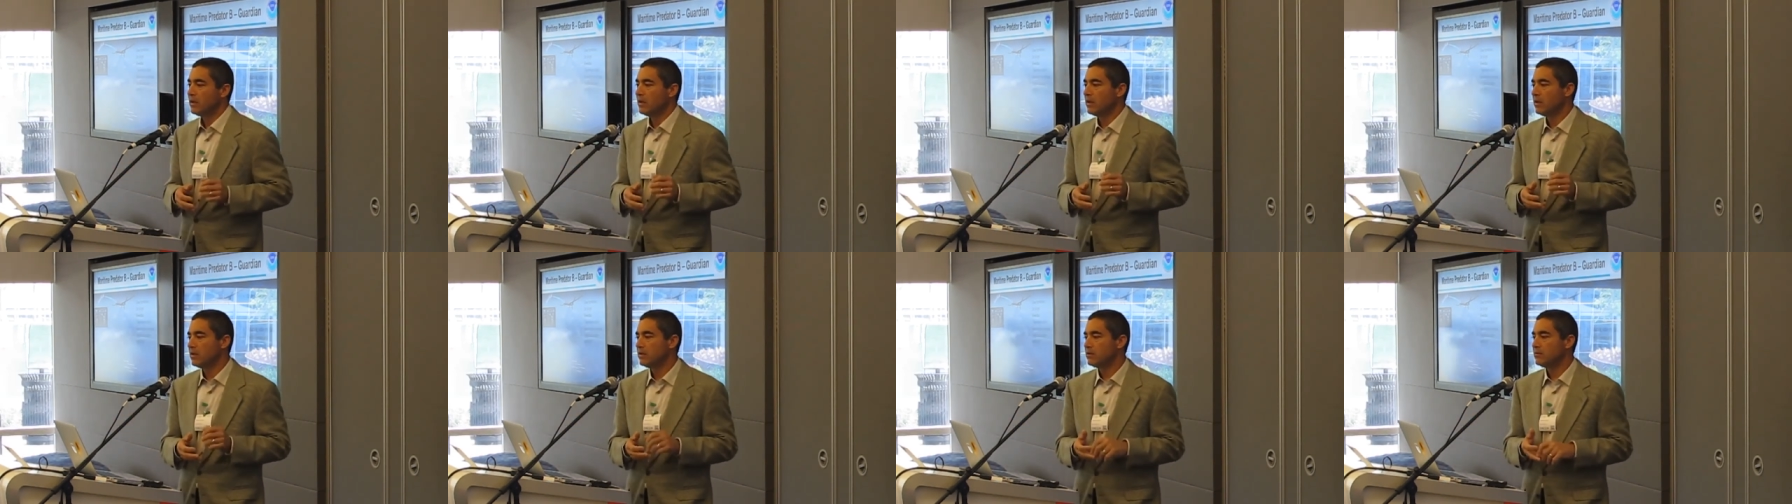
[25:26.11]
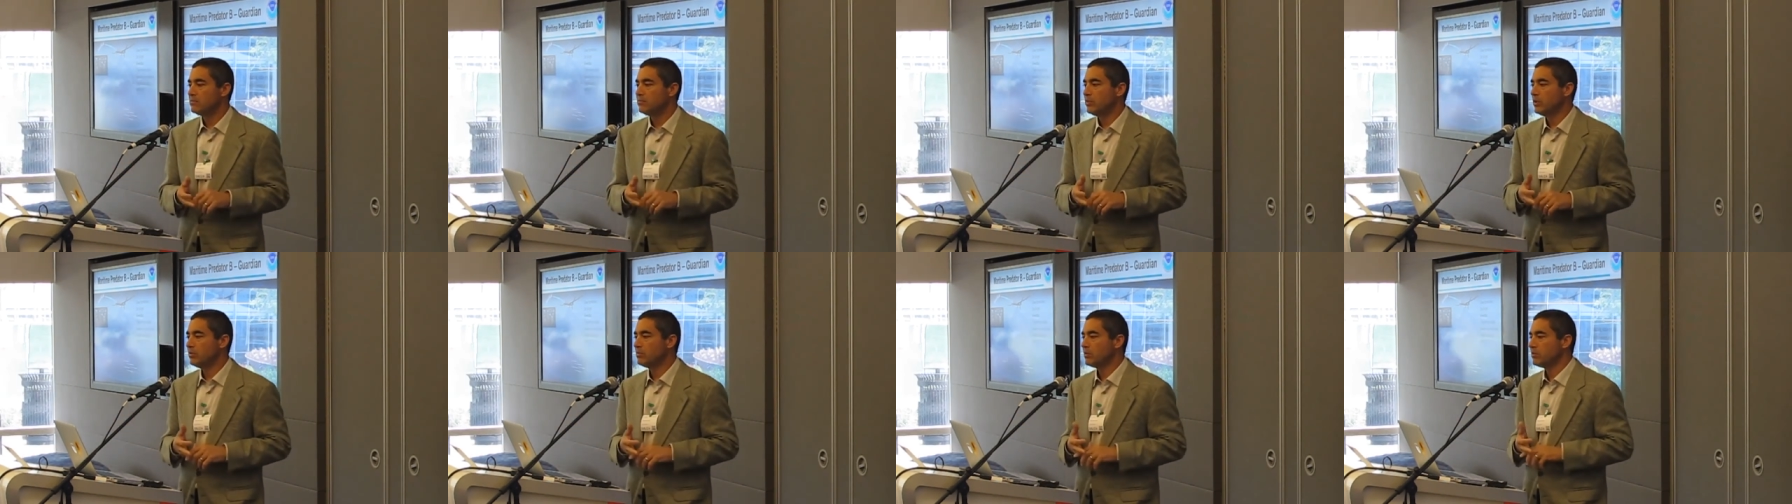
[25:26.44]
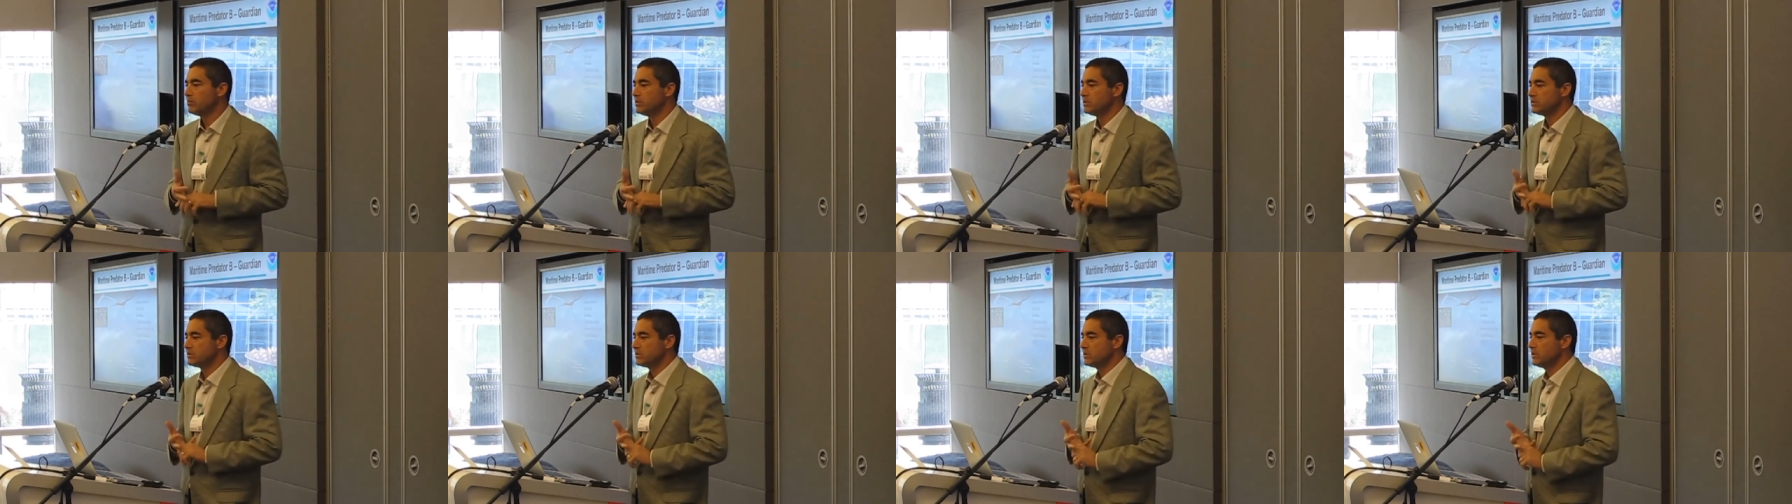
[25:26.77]
And people
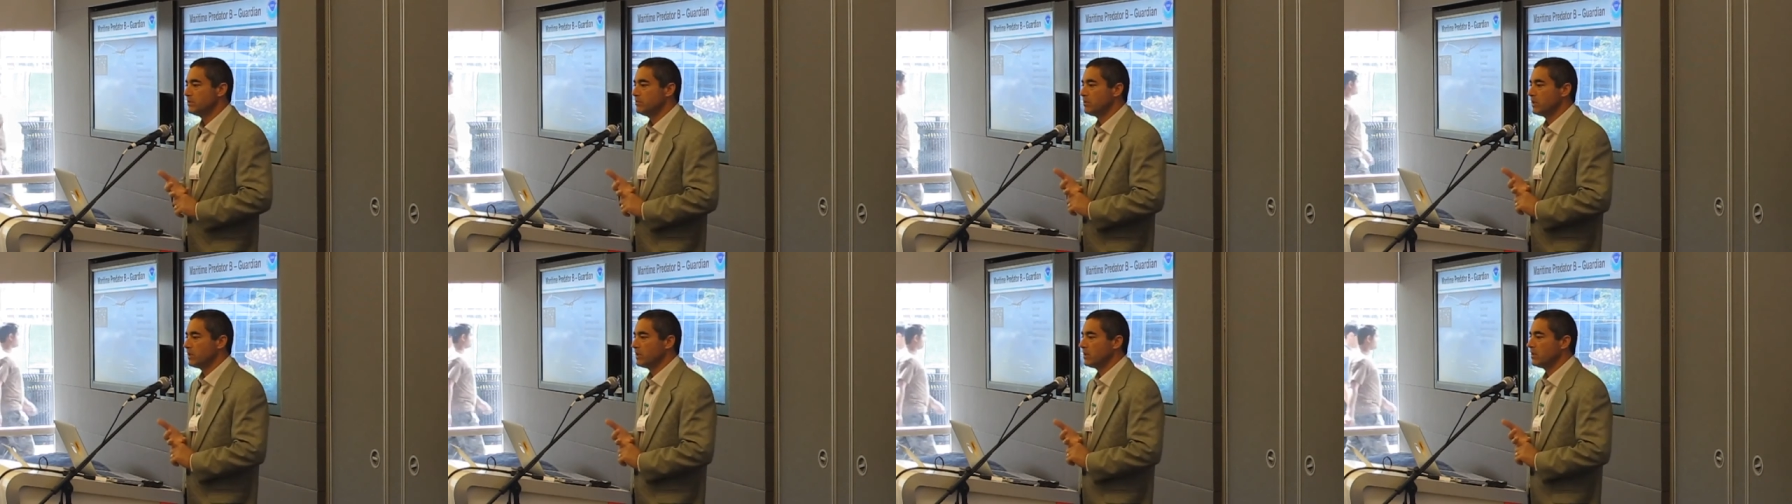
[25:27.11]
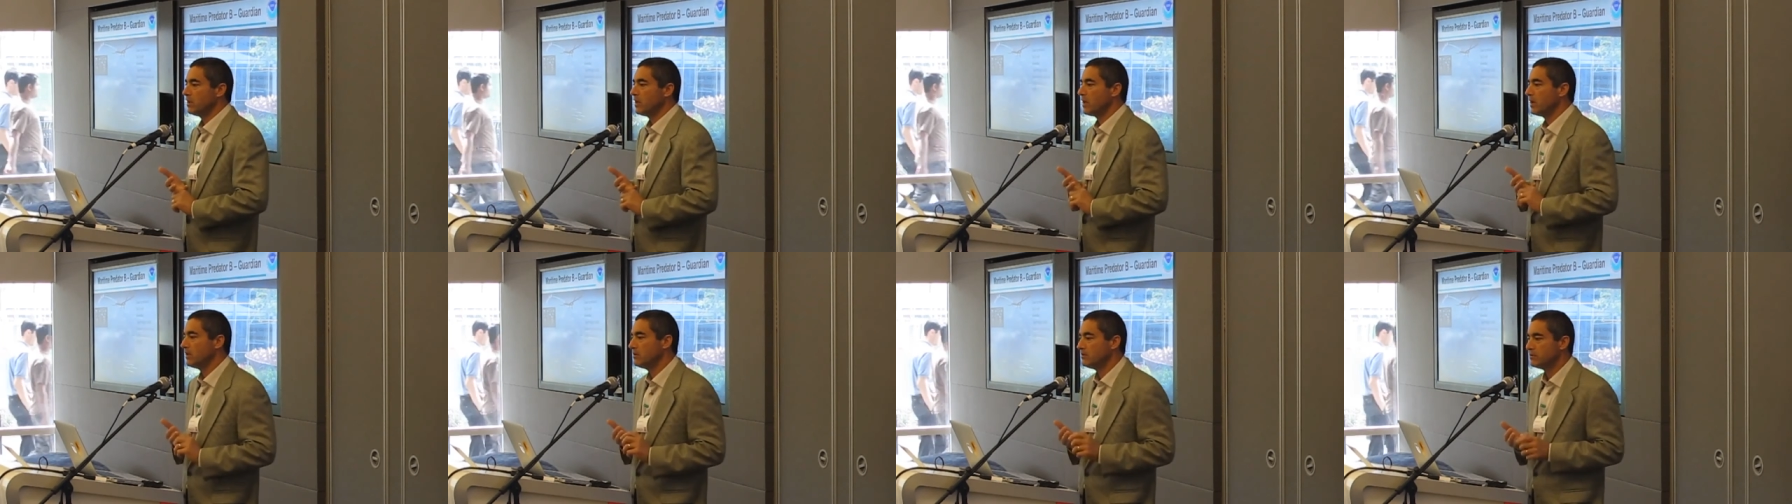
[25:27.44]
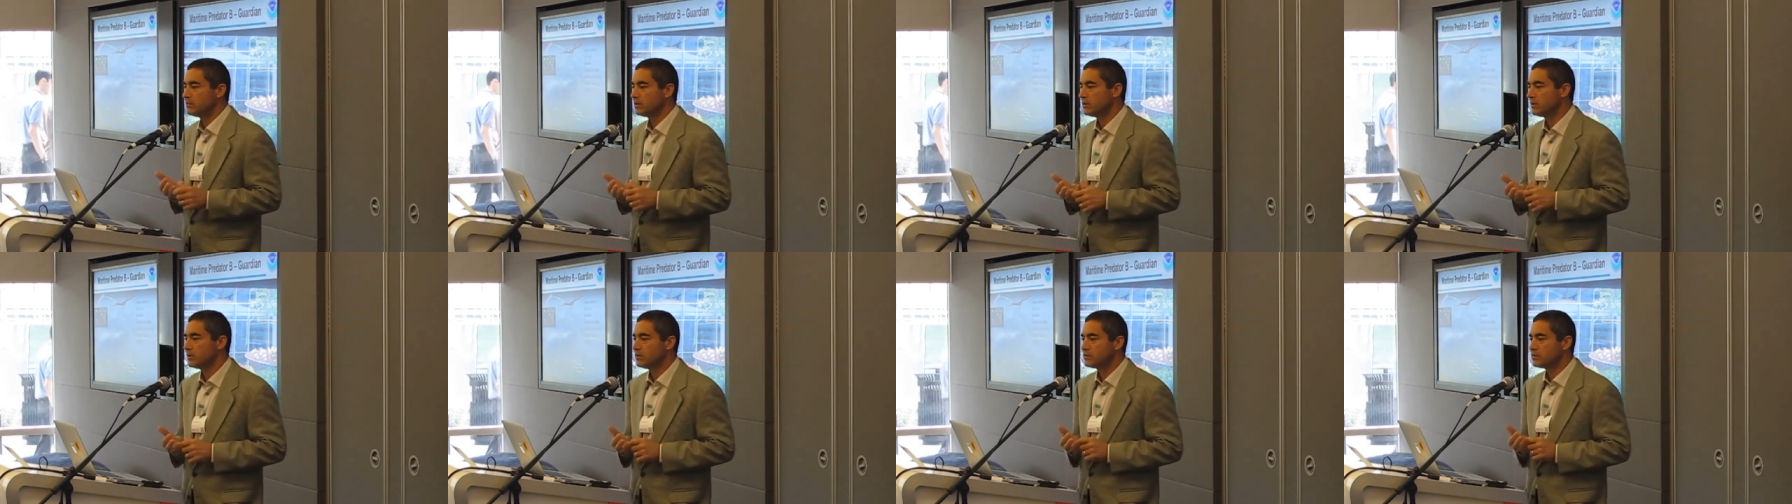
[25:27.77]
have been sleeping at night
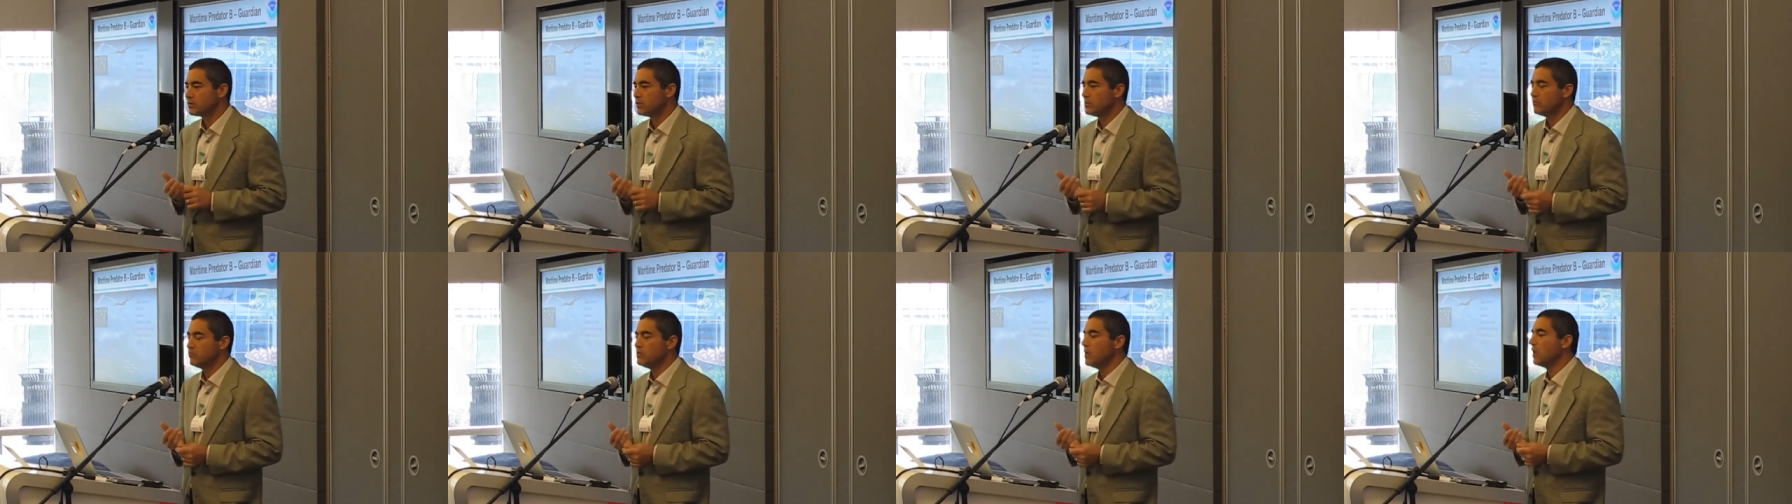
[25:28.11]
with this sort of